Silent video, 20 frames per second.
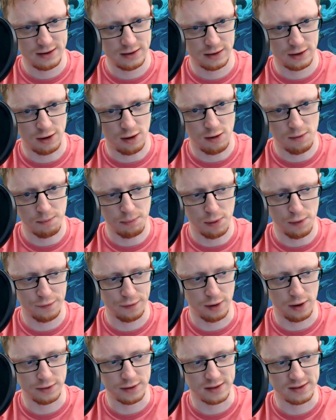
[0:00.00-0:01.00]
You can't buff it
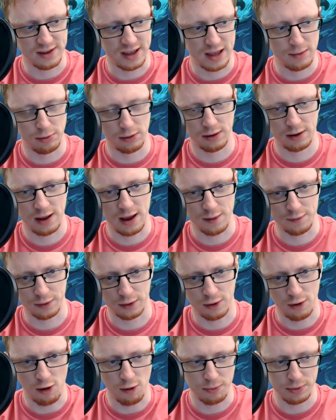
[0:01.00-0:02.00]
on the table and have the
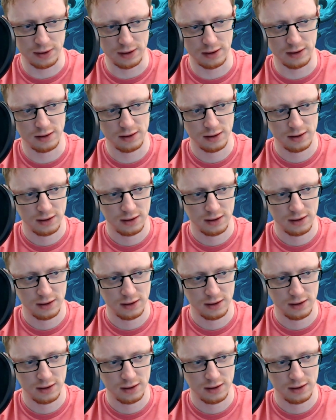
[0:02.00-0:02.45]
copy